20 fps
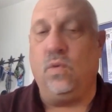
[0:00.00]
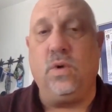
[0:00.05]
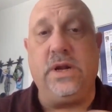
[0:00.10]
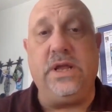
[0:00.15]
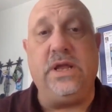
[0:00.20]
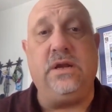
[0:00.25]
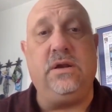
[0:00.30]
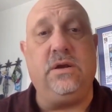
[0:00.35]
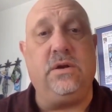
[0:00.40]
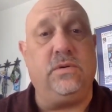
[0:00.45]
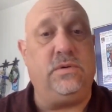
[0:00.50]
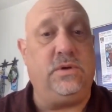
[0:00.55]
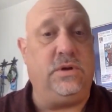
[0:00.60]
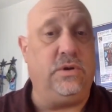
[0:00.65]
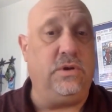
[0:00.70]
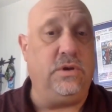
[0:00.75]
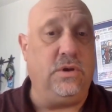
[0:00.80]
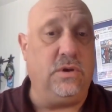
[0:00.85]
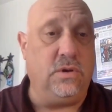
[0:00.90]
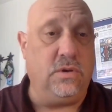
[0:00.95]
what do? Do
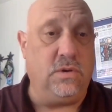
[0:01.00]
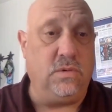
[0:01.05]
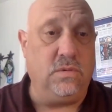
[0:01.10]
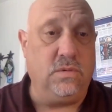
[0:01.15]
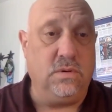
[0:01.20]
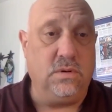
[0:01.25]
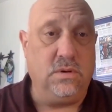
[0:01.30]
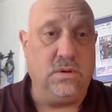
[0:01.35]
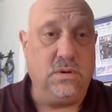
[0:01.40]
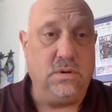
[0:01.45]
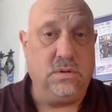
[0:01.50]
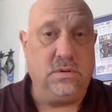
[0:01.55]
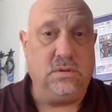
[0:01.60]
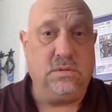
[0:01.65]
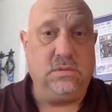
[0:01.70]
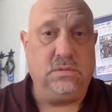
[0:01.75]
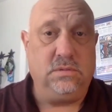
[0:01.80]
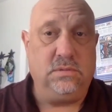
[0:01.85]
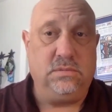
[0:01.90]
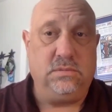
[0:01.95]
you
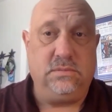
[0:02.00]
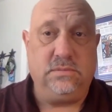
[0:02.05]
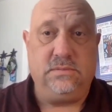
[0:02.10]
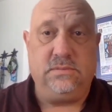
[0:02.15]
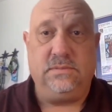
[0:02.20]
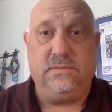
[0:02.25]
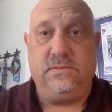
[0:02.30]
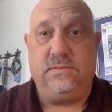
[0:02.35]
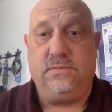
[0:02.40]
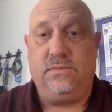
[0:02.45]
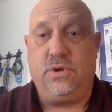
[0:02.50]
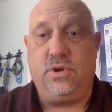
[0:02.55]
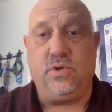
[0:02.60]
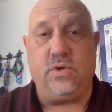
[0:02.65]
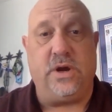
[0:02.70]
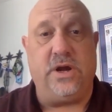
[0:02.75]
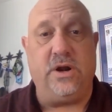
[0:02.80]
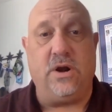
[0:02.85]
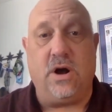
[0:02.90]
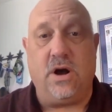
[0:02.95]

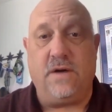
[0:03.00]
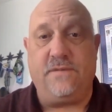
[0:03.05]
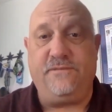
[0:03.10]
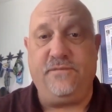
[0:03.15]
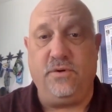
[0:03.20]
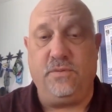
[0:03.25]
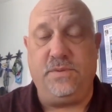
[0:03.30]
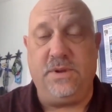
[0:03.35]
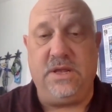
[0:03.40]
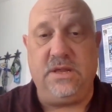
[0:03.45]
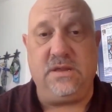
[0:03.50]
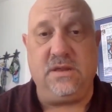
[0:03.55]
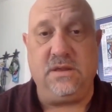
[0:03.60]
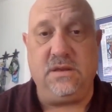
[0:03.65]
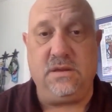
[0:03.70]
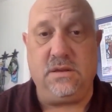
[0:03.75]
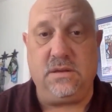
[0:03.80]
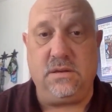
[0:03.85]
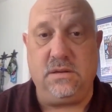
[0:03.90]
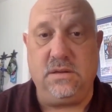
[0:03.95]
trade off your
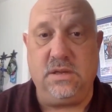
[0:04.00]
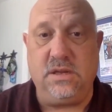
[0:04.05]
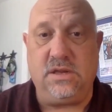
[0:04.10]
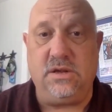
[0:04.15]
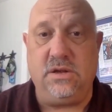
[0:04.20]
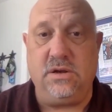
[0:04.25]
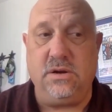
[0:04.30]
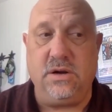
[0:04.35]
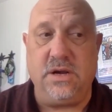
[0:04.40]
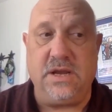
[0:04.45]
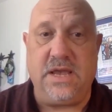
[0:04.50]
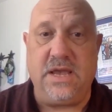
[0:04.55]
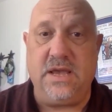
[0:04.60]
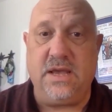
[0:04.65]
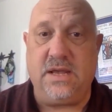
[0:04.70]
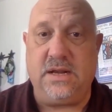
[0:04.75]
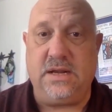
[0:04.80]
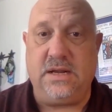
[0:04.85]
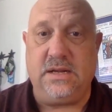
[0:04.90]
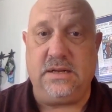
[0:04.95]
pieces this year
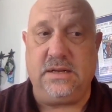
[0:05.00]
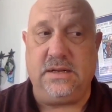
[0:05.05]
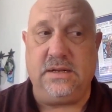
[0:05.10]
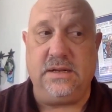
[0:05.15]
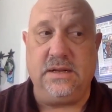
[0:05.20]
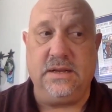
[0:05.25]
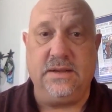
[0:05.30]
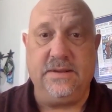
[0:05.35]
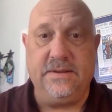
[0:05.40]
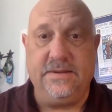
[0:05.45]
again and